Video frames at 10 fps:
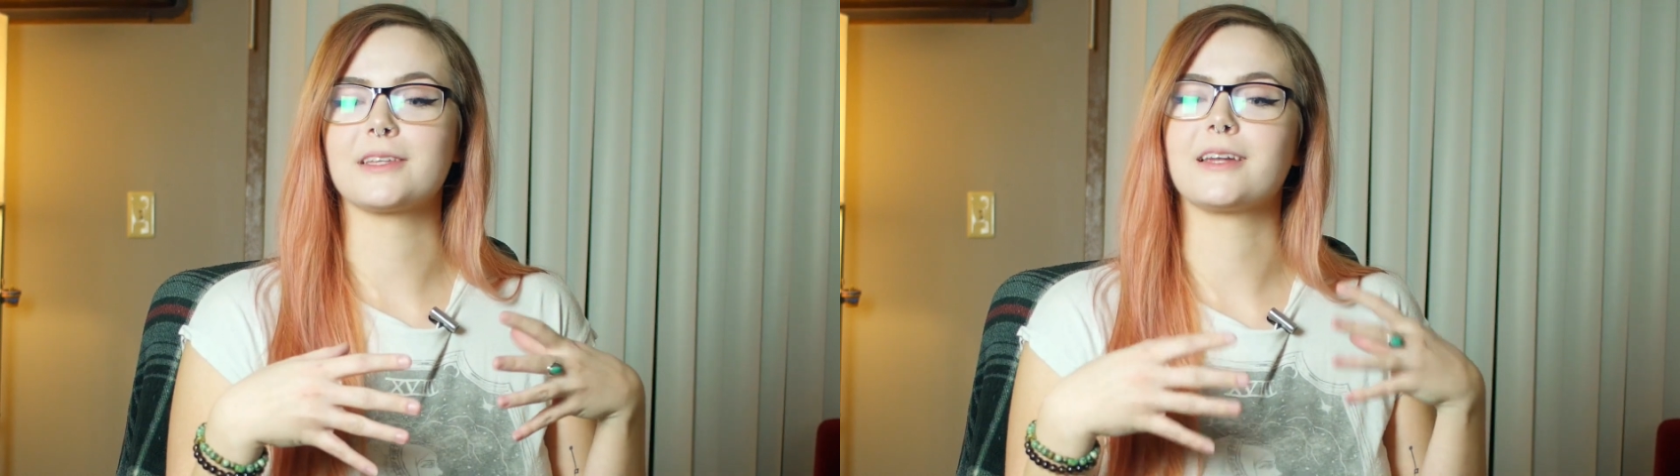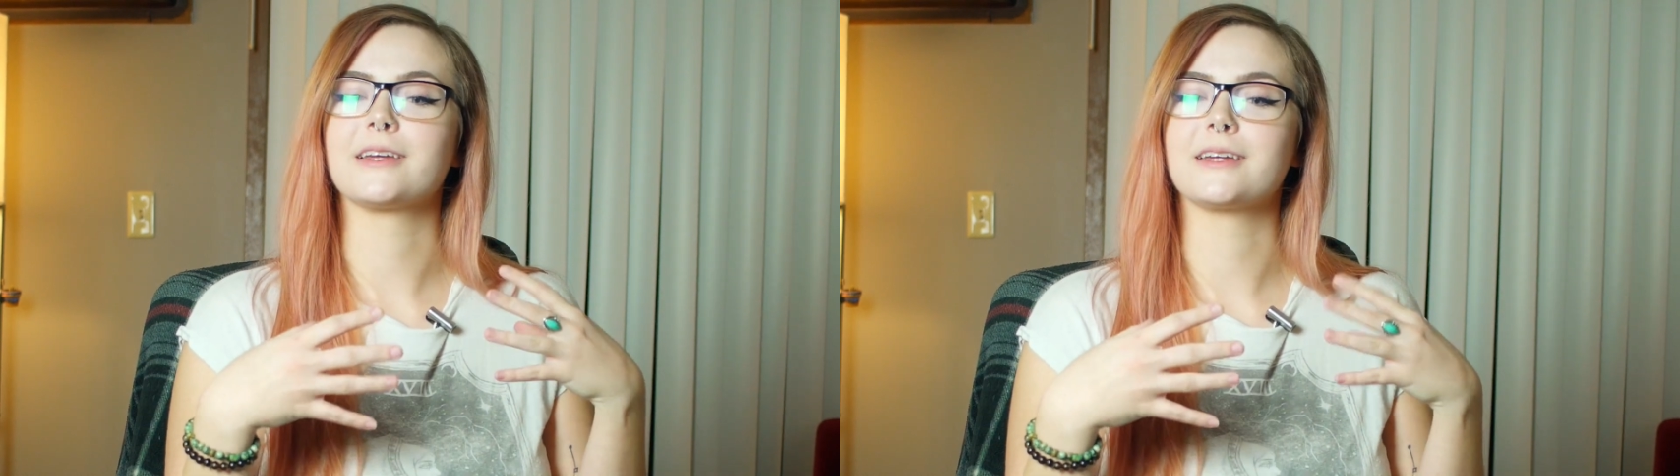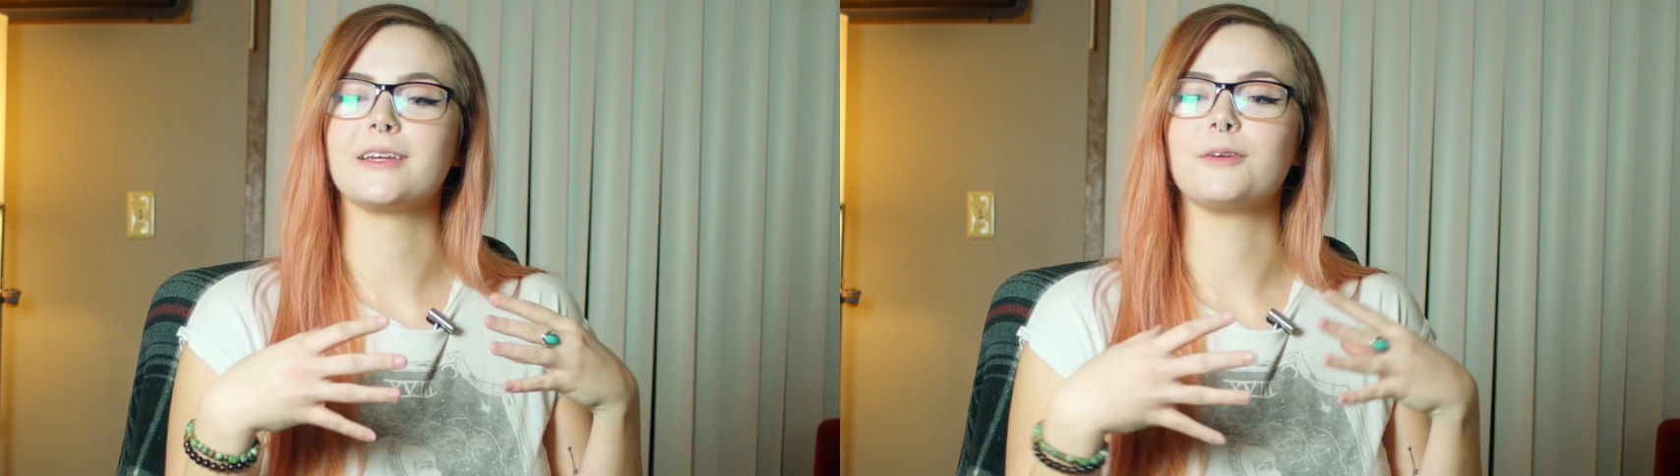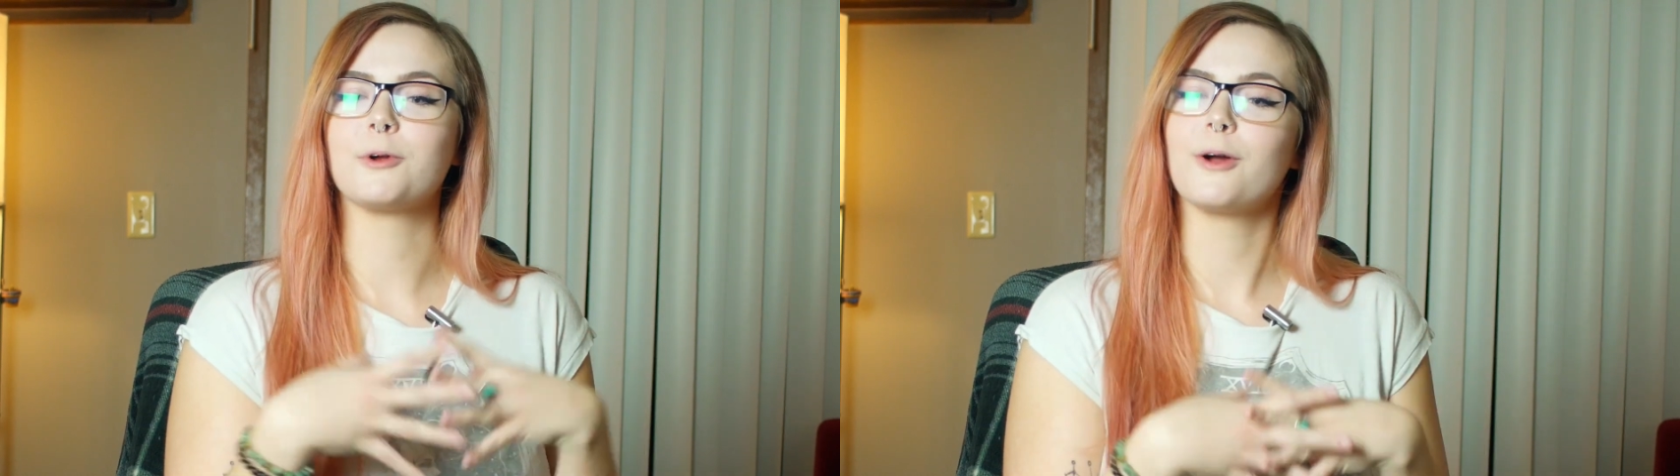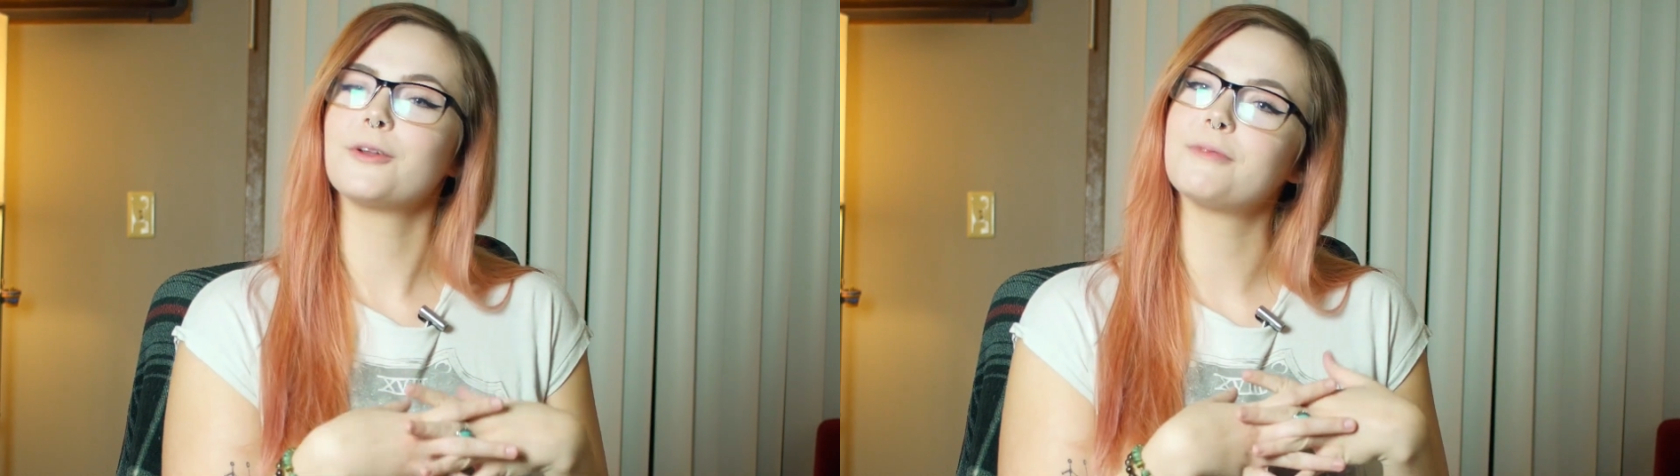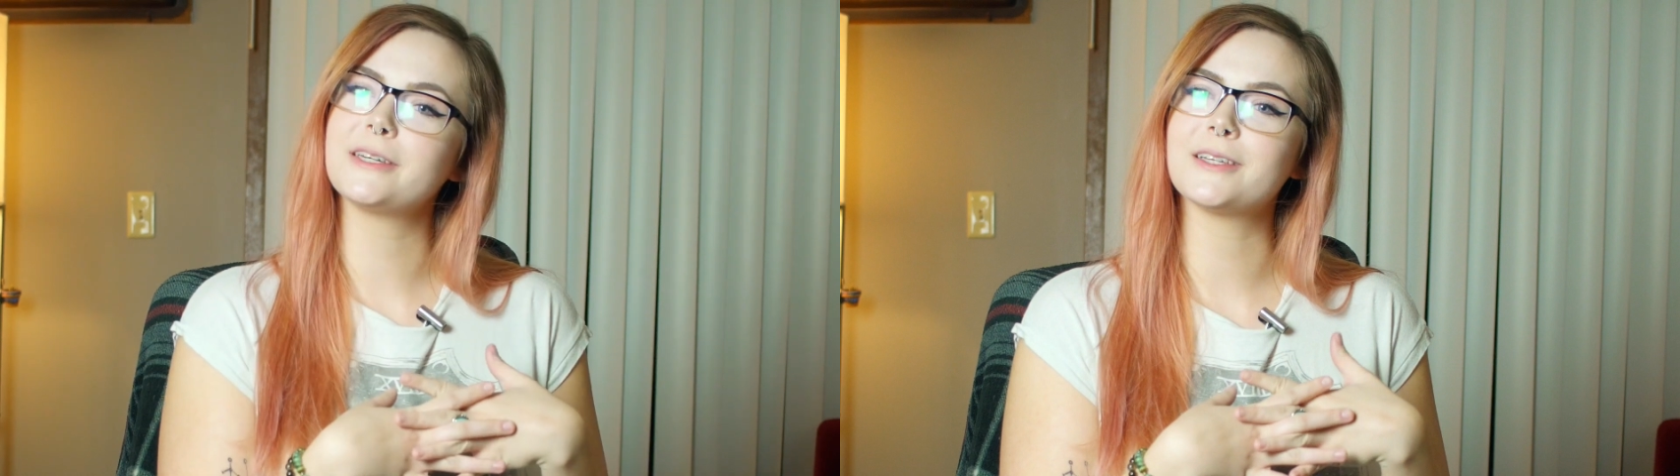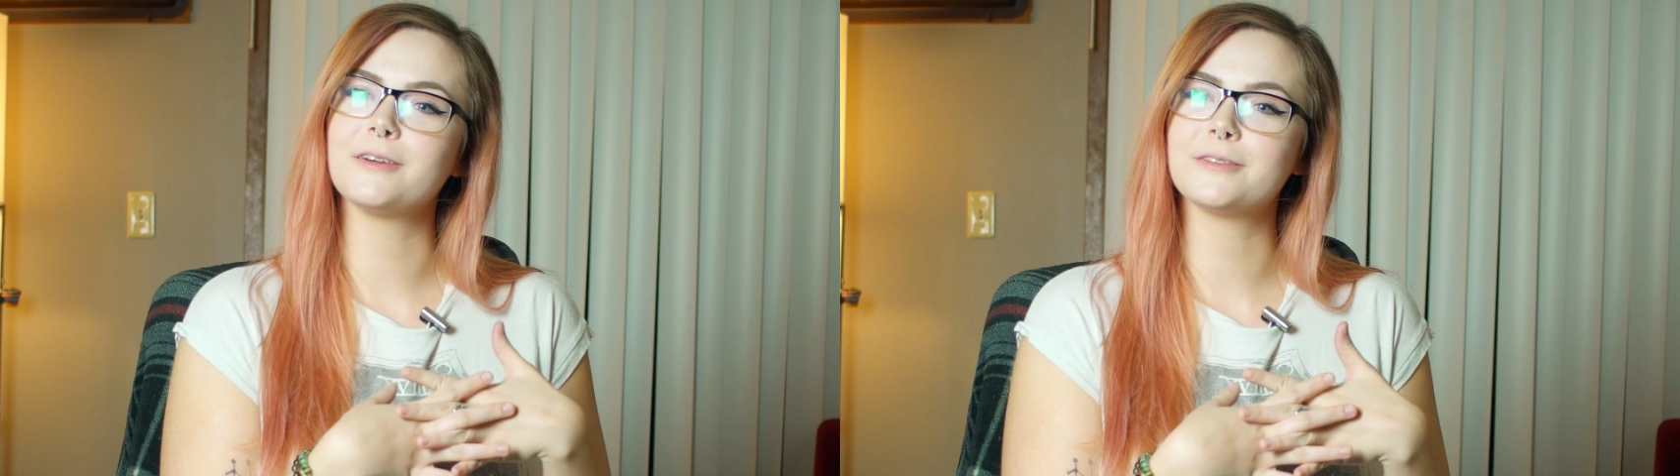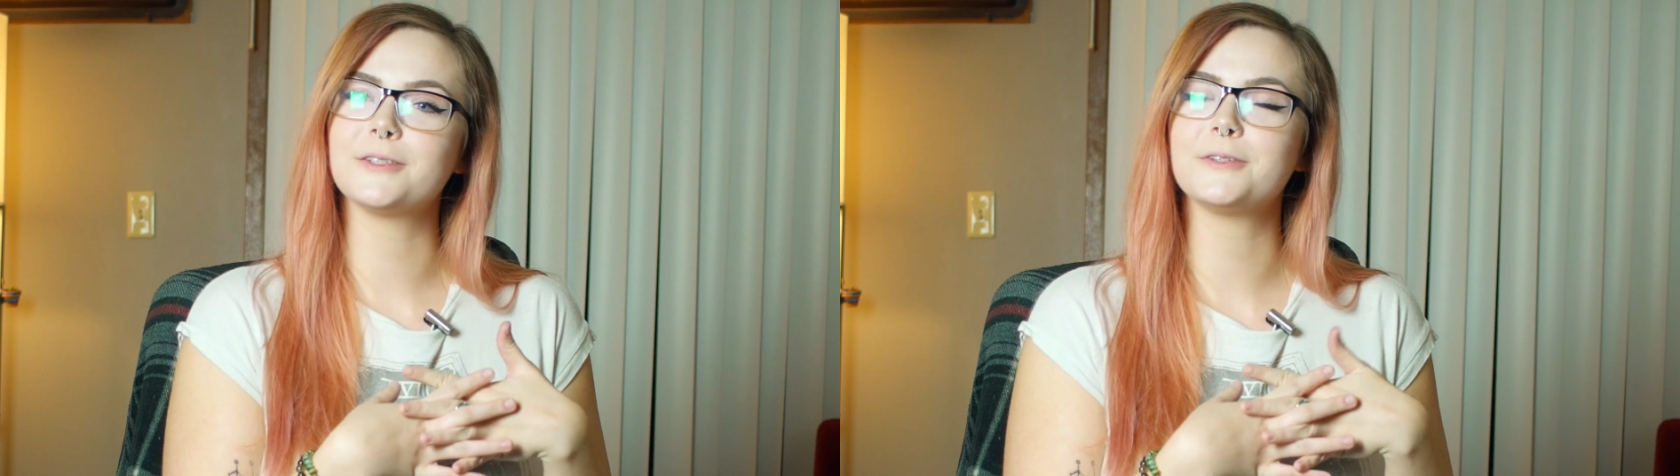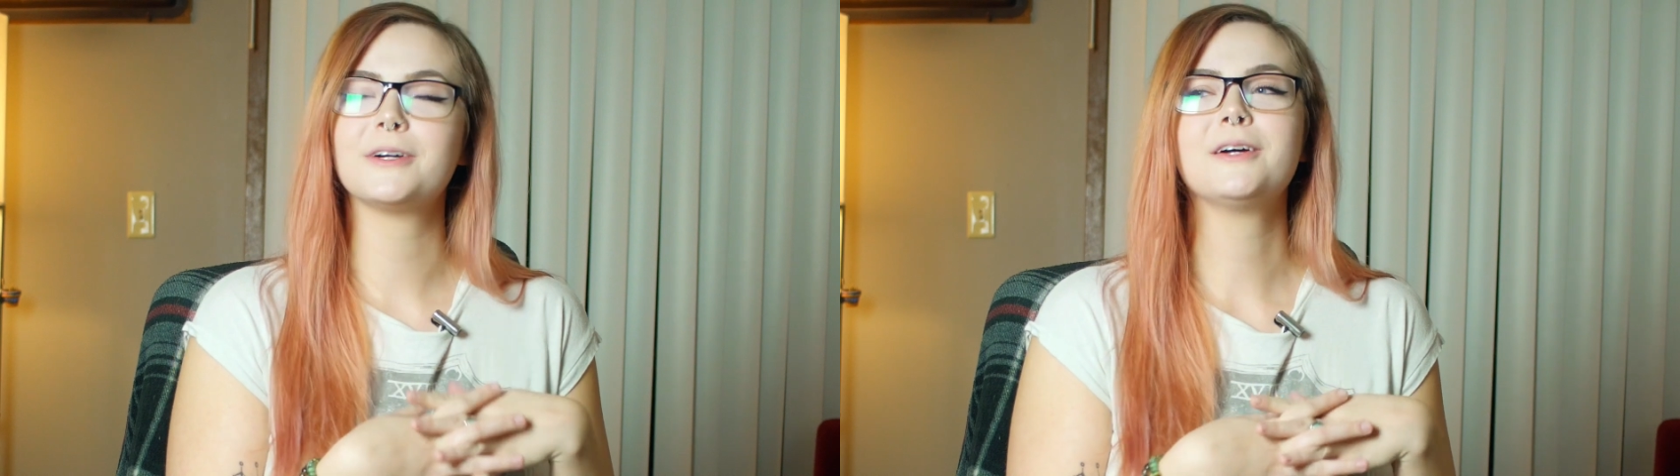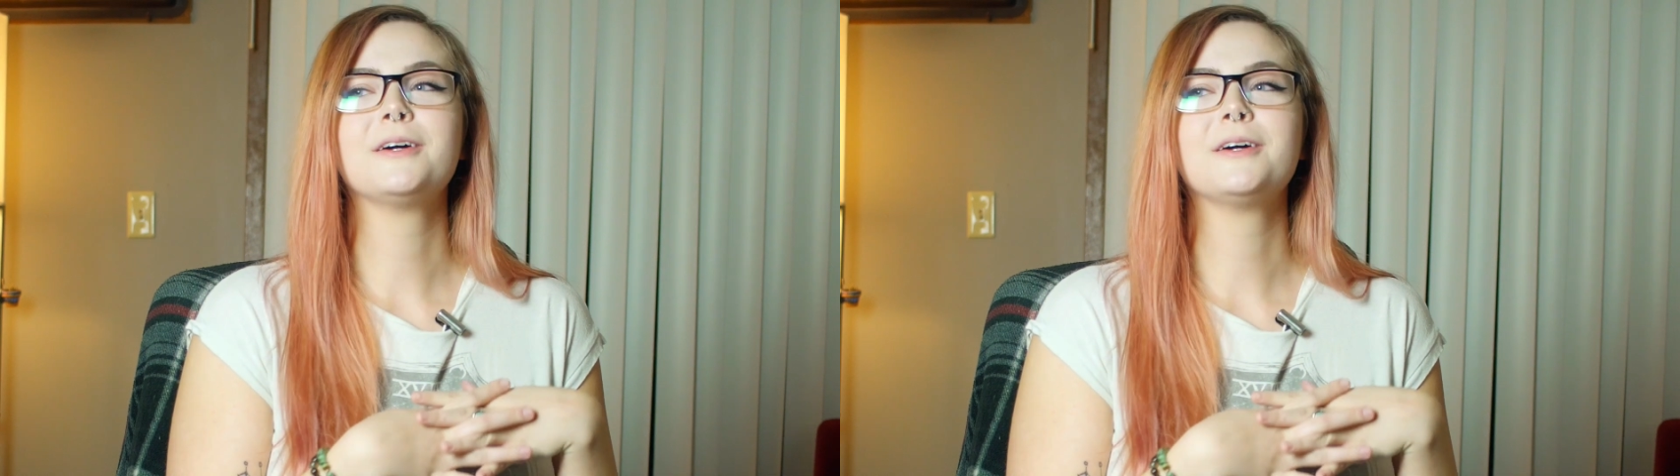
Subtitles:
that I can keep grounding myself to,